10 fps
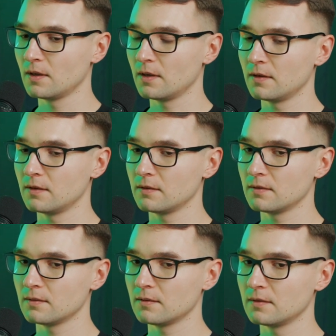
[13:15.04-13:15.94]

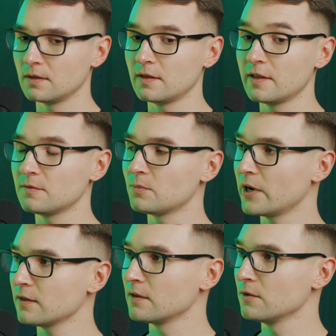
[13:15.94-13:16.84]
that they
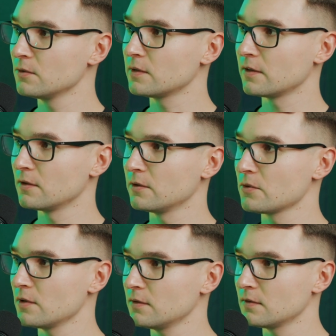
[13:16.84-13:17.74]
spread the new
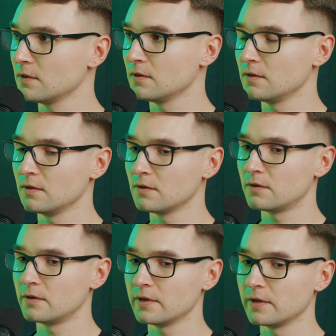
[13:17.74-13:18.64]
technologies in
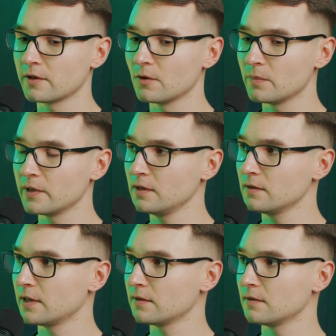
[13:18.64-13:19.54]
your company,
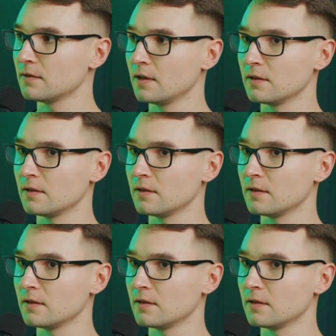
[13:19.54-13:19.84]
that